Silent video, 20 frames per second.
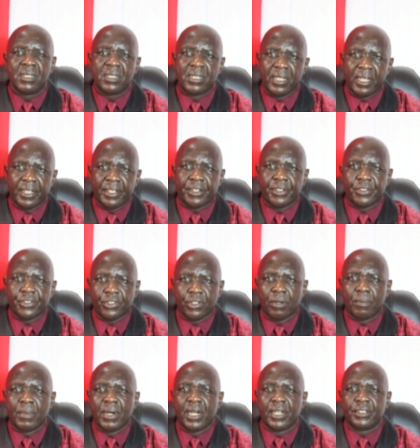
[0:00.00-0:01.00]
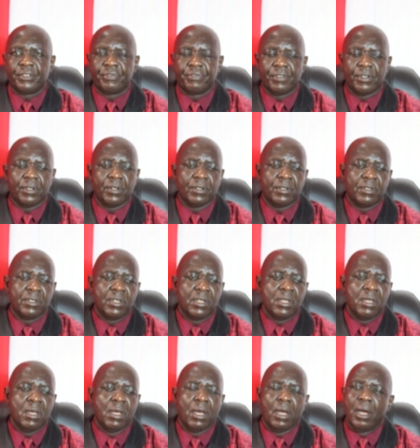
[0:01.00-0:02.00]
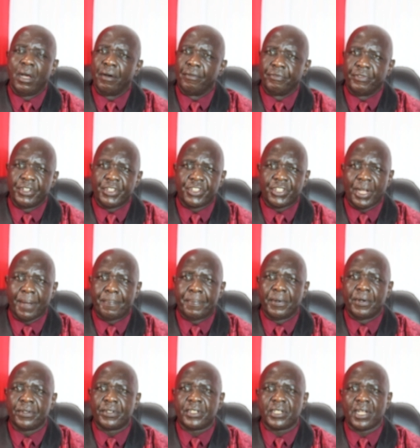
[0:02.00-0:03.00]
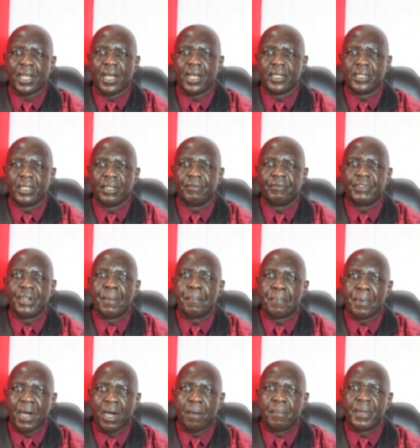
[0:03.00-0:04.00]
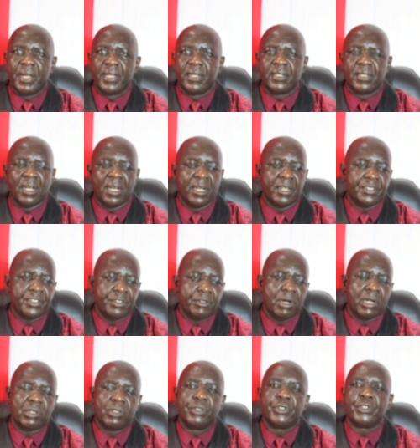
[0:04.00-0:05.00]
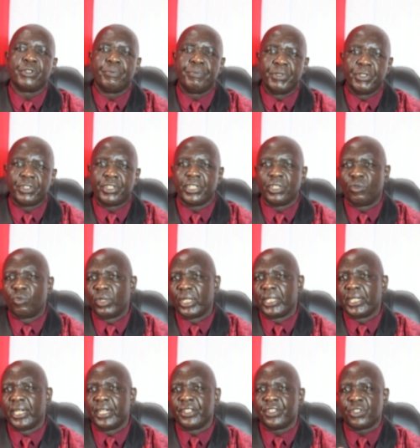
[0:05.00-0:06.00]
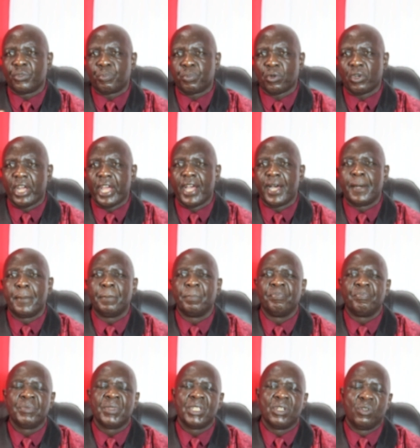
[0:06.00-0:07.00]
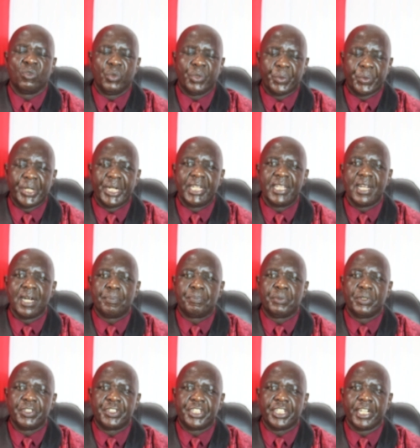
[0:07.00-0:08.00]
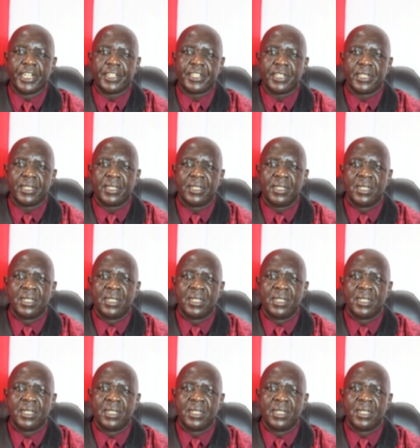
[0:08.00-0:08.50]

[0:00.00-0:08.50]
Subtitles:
Thank you so much for every support and every empowerment that you are contributing. Whether it's prayer, we really appreciate.